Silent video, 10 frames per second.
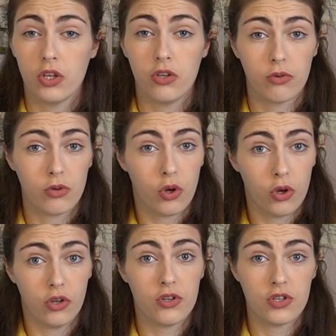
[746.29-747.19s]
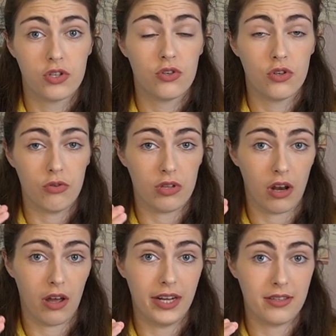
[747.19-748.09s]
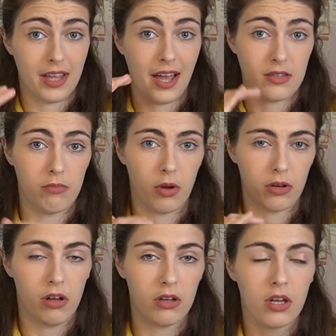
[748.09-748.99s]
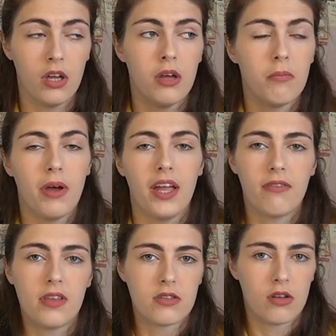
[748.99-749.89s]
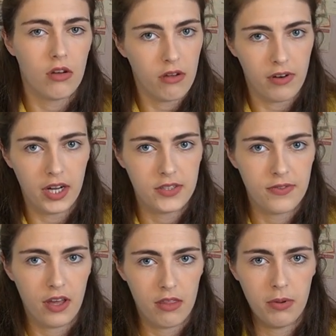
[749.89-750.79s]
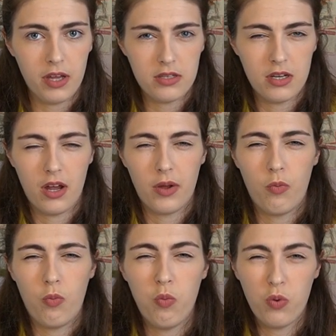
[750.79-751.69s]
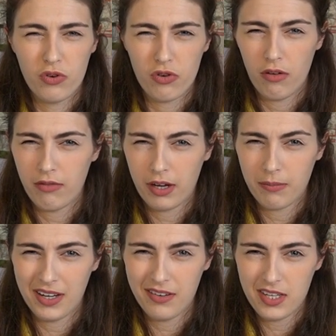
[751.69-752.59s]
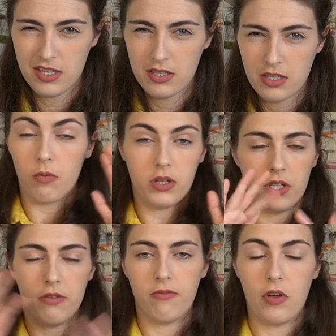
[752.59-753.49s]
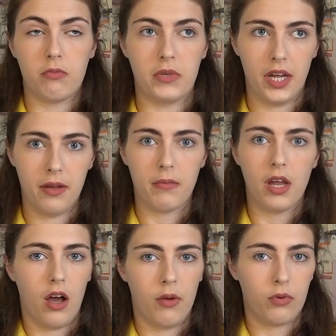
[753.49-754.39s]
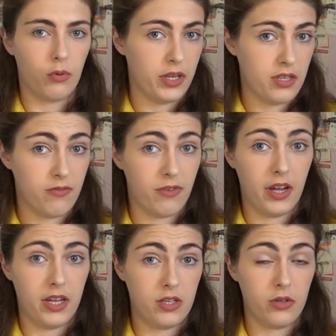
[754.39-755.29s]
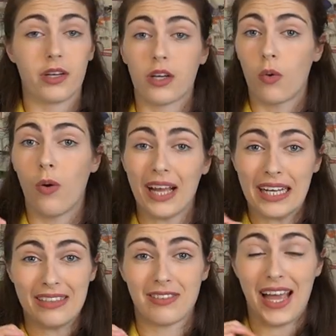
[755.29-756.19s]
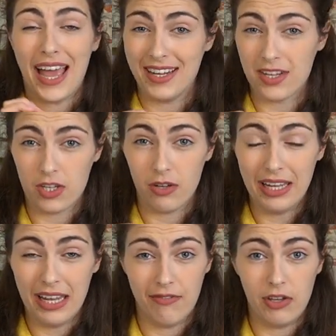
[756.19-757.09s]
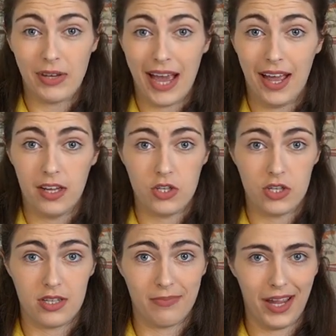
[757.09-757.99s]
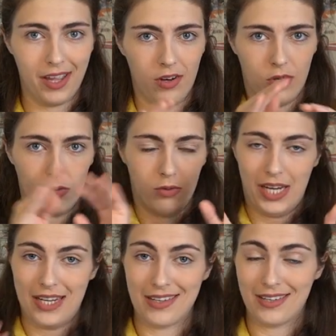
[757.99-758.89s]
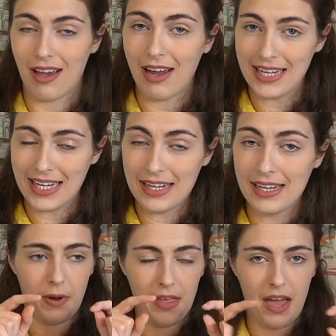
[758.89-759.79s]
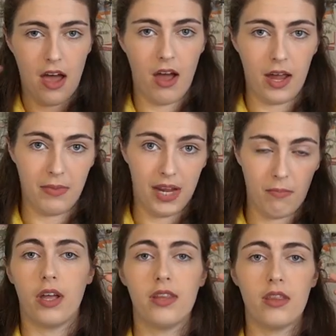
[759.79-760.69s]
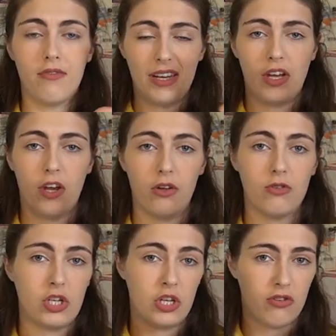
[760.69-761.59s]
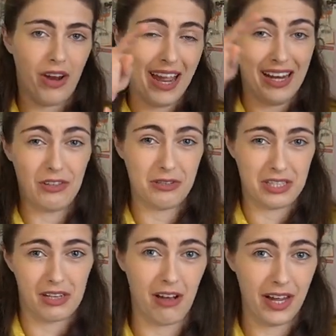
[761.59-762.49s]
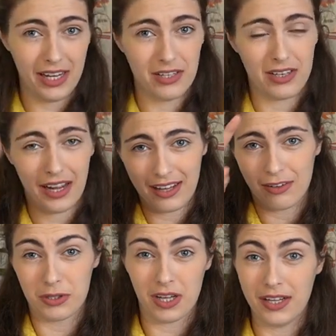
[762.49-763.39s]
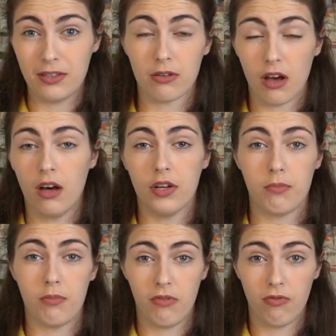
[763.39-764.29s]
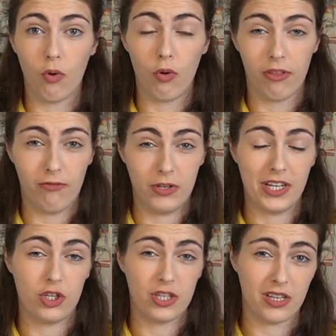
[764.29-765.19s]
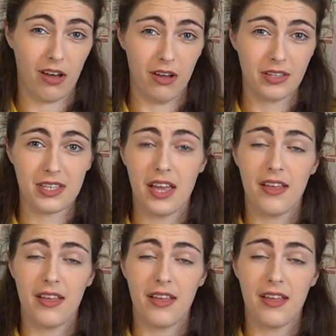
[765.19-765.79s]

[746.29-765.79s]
You could do the lines as a monologue, but if there's a lot of lines for the other person, I would not recommend this. Once you've filmed it, I would always advise doing a quick little edit to it if you can, just to make it look all neat and tidy. By that, I mean in the video, just create a little slide, like a little title card before the footage starts,